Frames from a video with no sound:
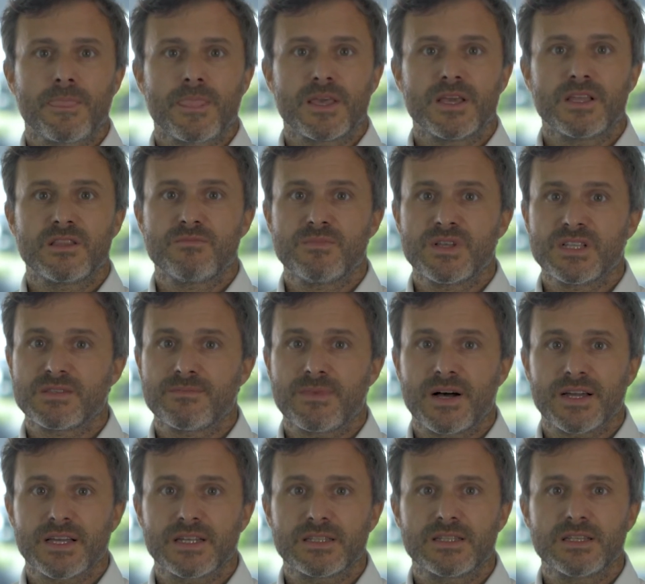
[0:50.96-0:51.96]
It means
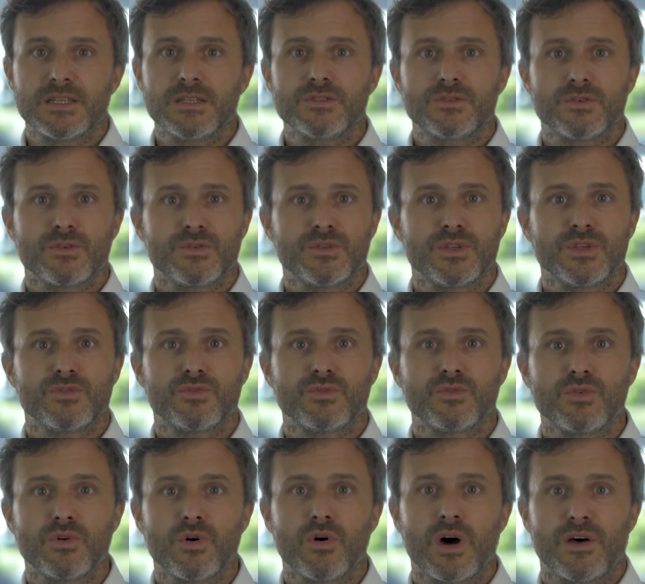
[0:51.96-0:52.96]
marketing, so you need to
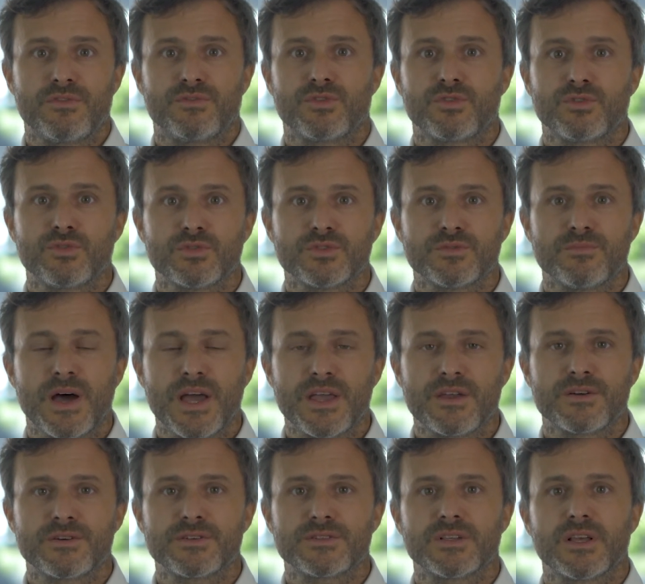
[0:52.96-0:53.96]
go after those
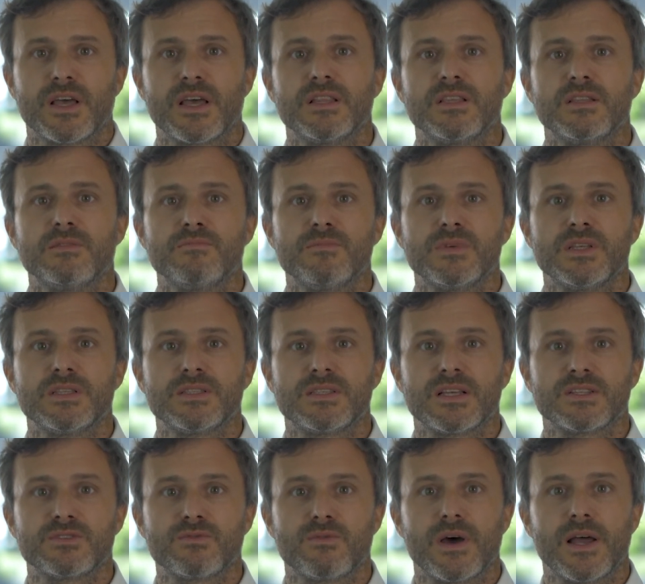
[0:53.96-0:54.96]
buyers, and it means
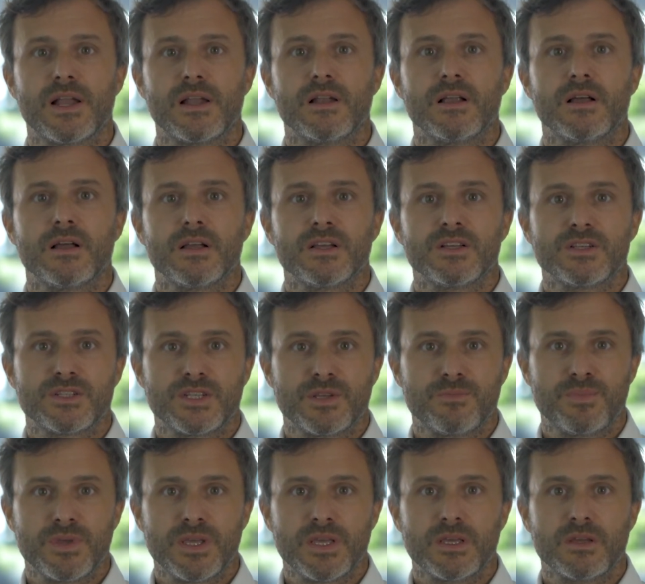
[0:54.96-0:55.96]
as well
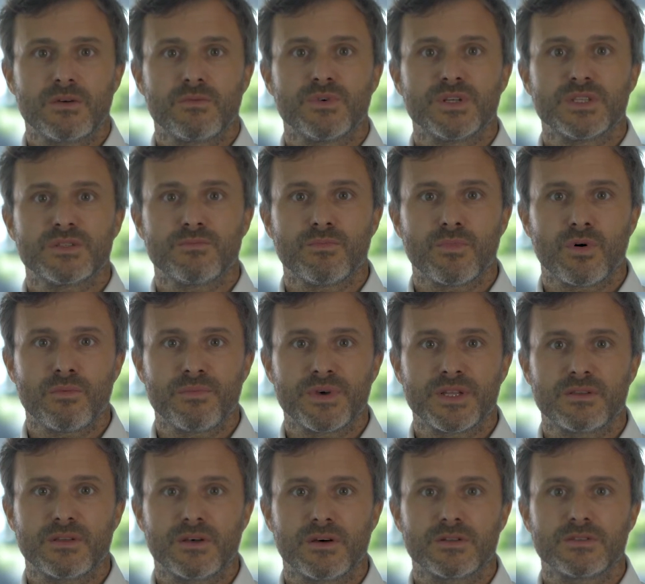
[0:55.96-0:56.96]
shipping with more
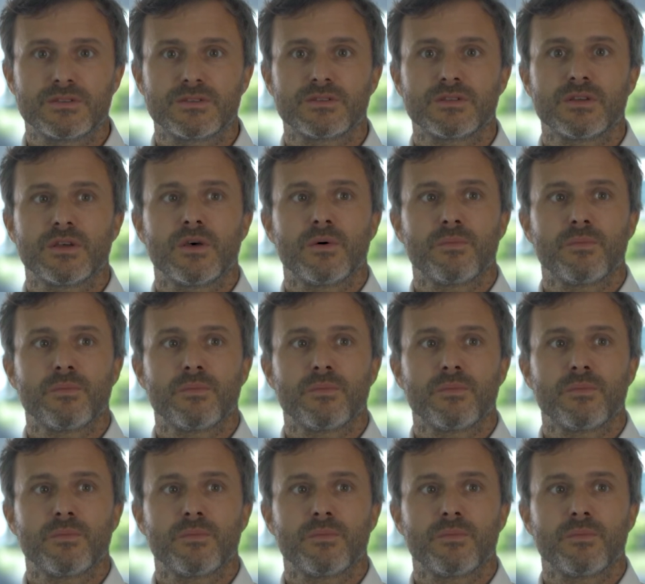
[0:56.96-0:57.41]
methods,